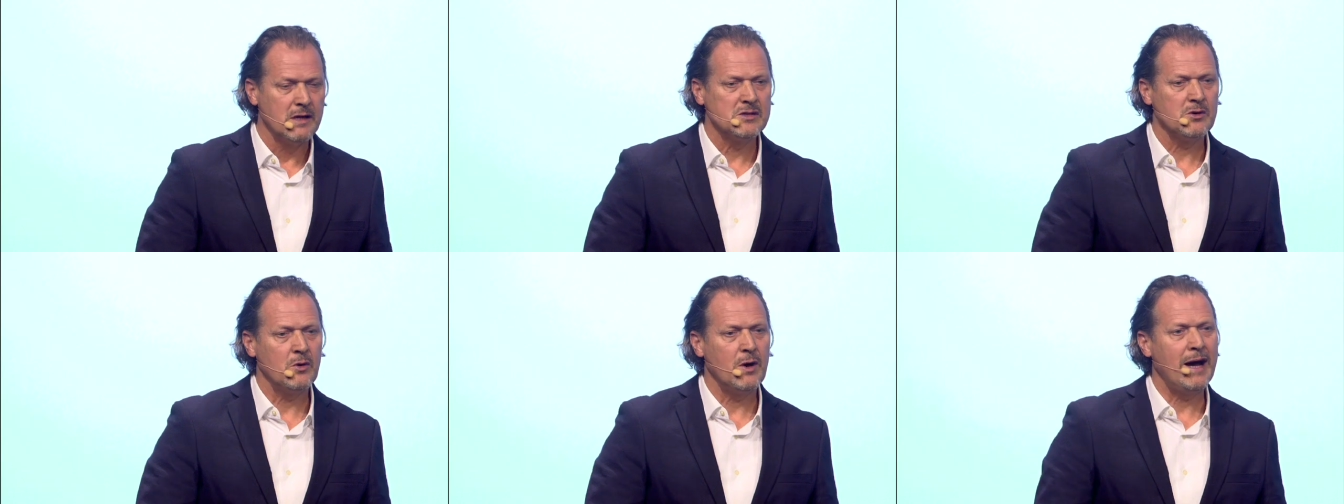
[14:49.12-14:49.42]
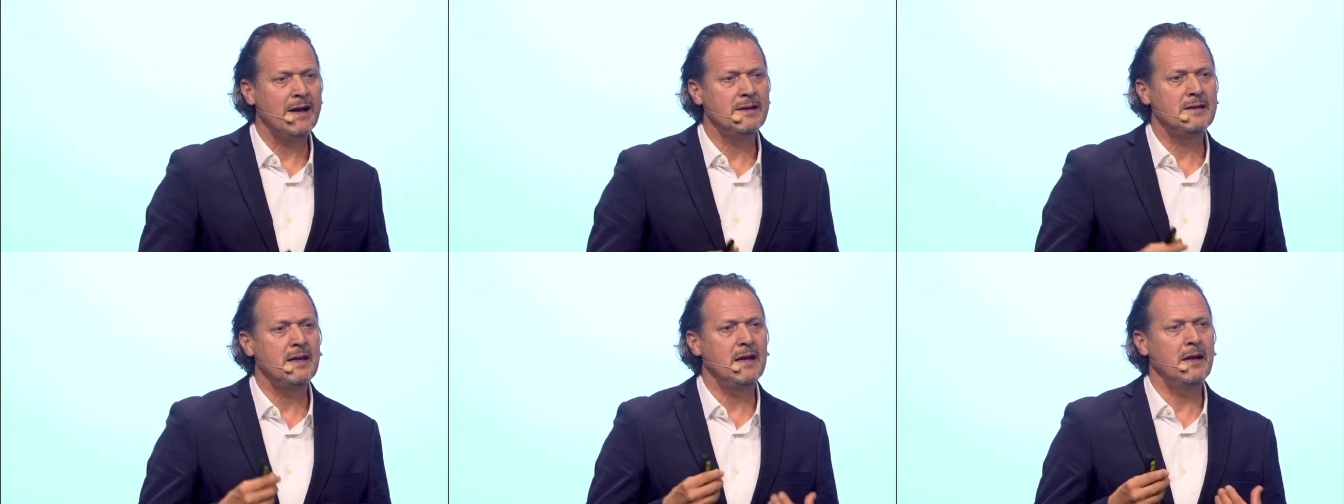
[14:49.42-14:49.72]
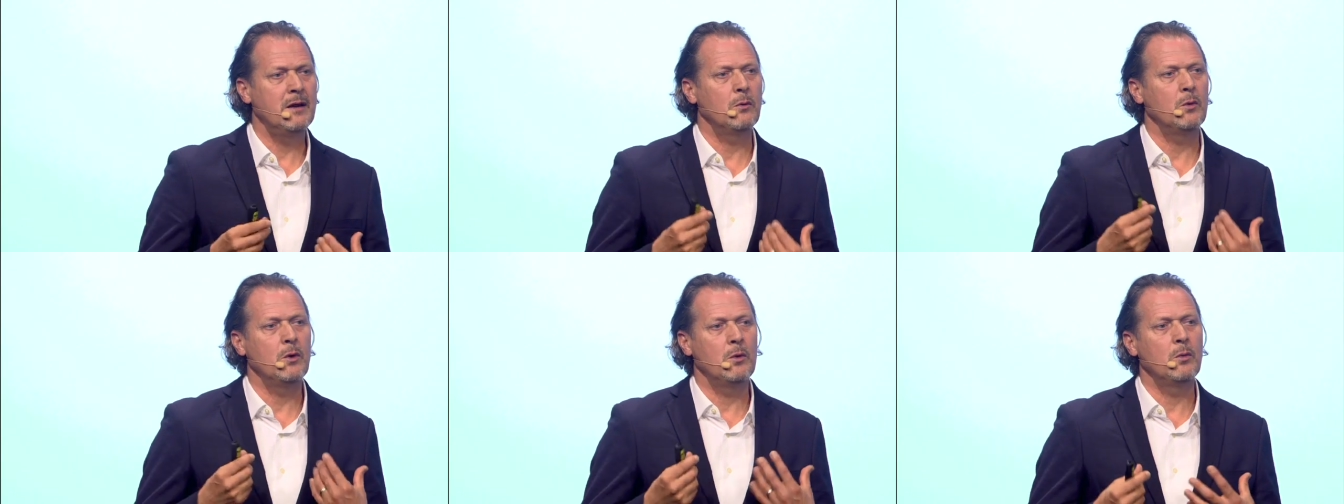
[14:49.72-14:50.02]
So I
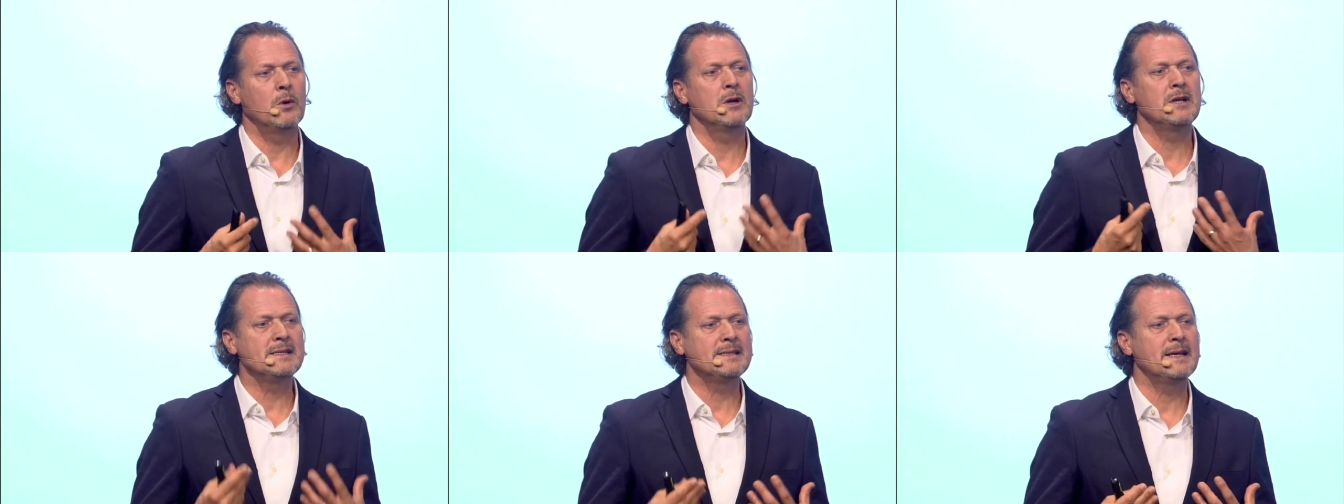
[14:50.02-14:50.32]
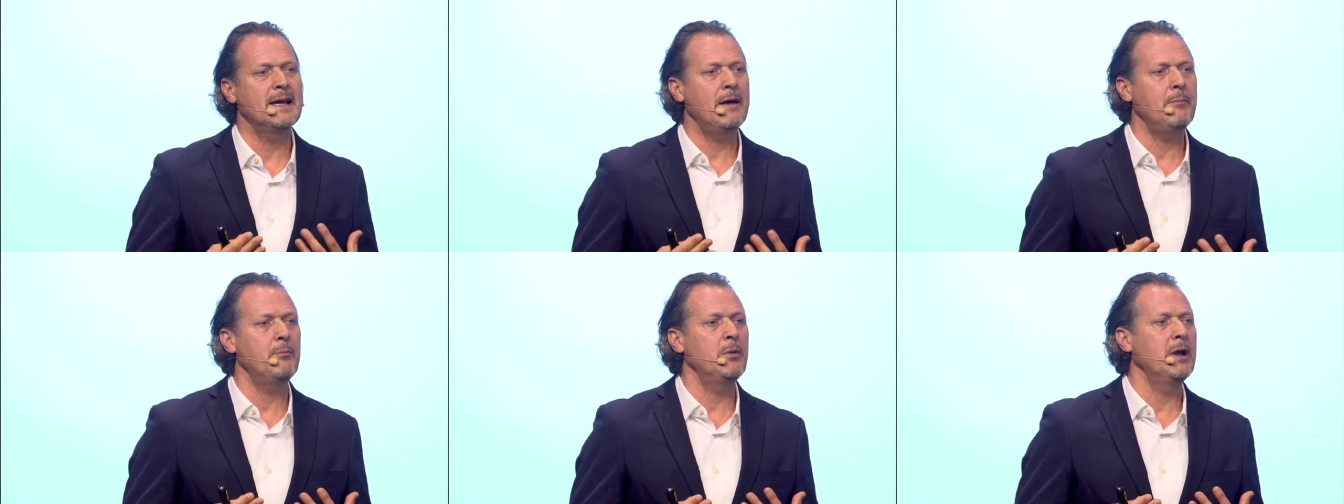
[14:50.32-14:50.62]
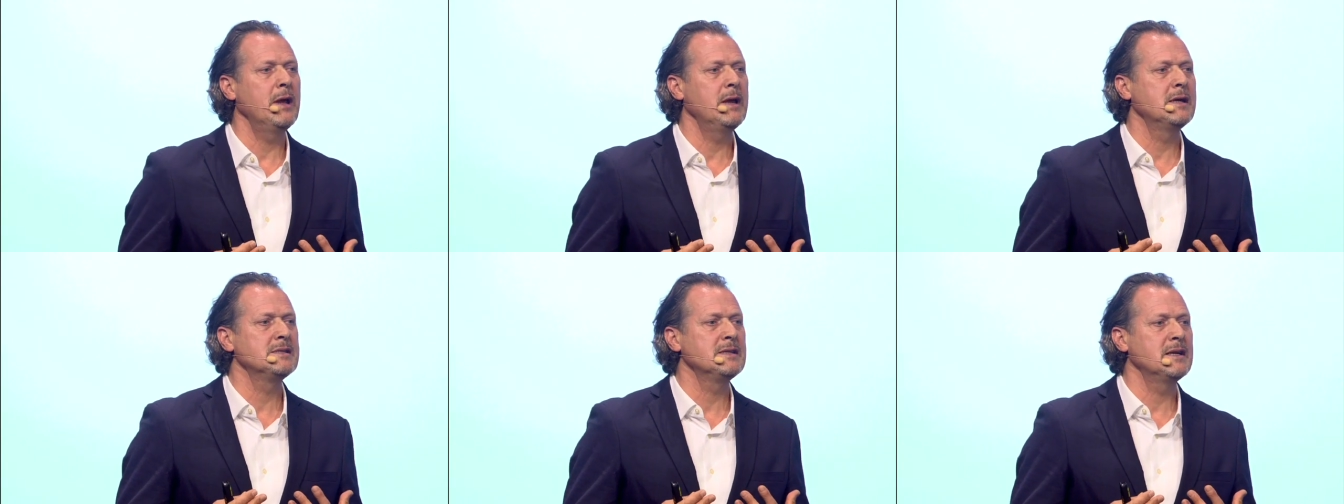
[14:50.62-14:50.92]
think what is
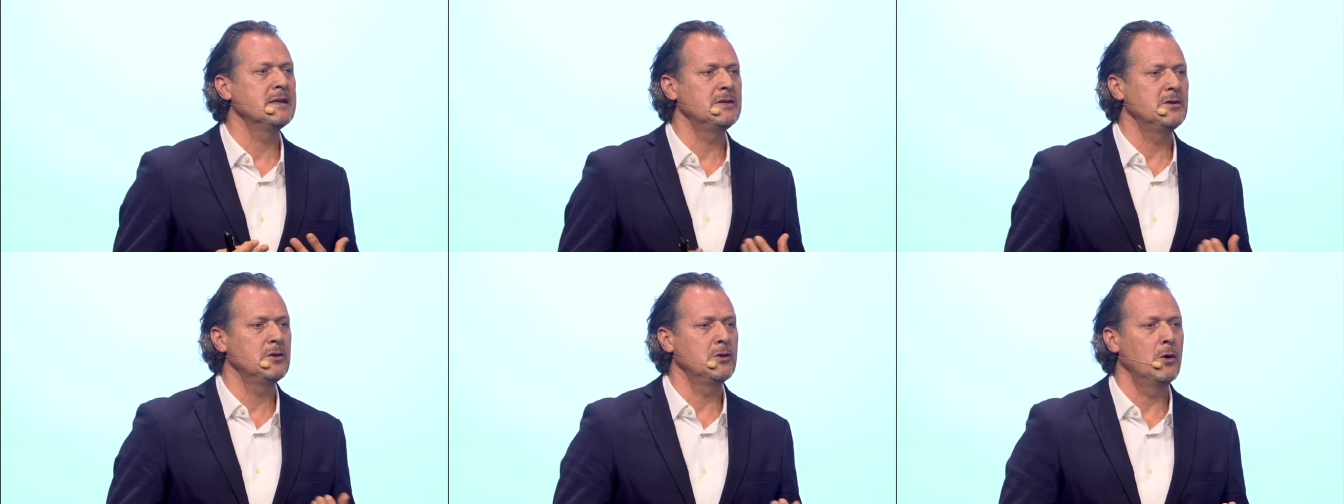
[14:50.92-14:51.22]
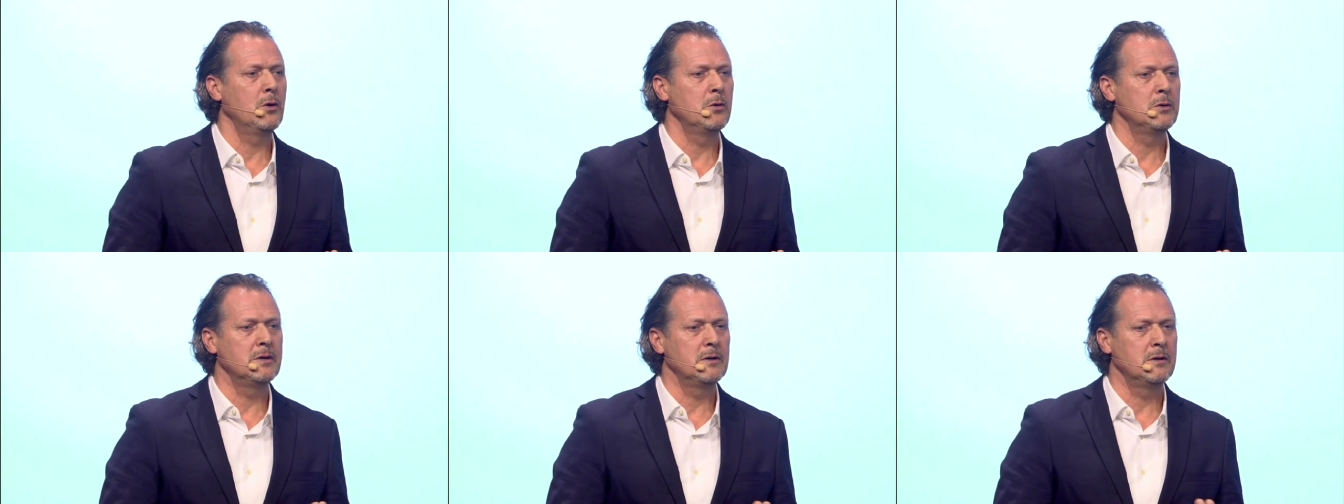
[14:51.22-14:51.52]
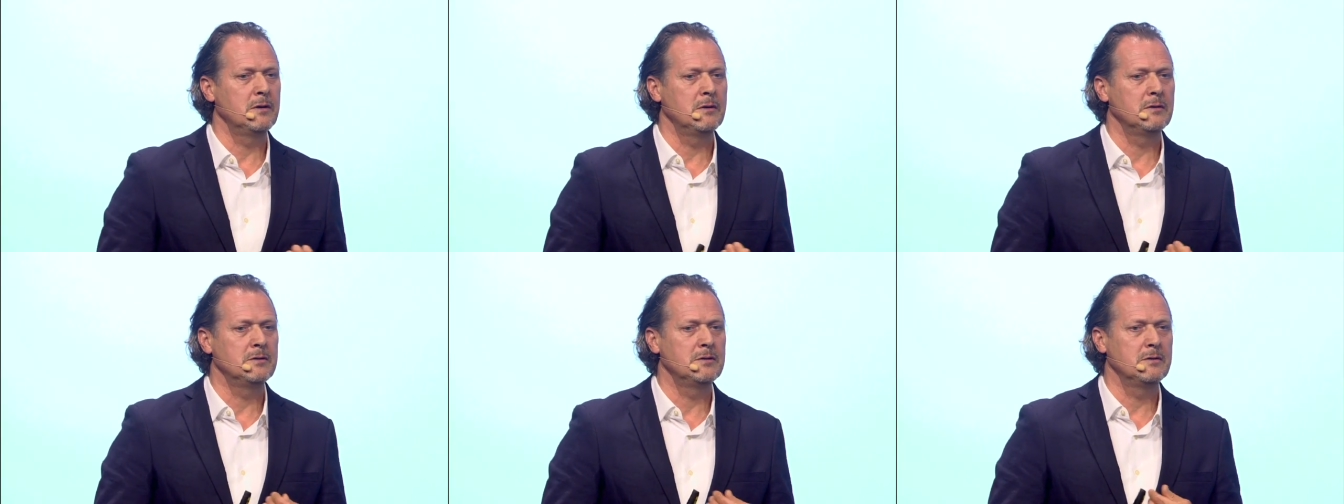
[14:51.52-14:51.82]
happening is that you know the,